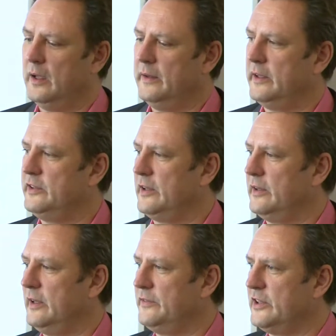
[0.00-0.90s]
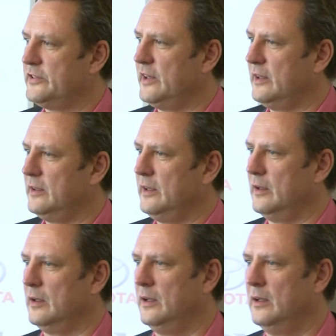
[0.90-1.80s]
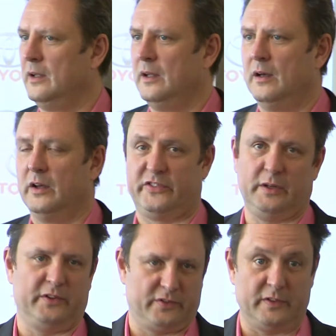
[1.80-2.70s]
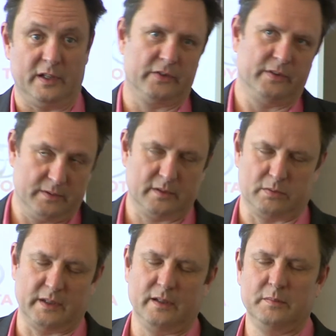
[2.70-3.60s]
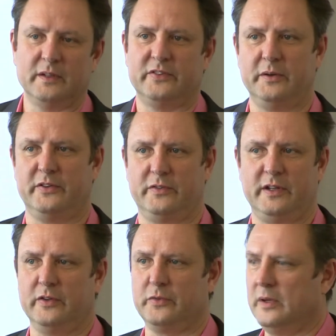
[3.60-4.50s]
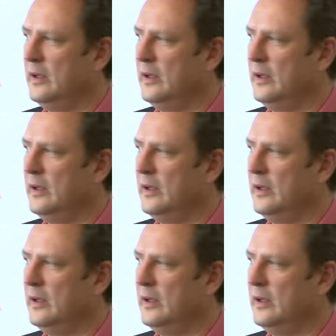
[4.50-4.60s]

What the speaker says: and they've just done a series of deals, not one deal, a series of deals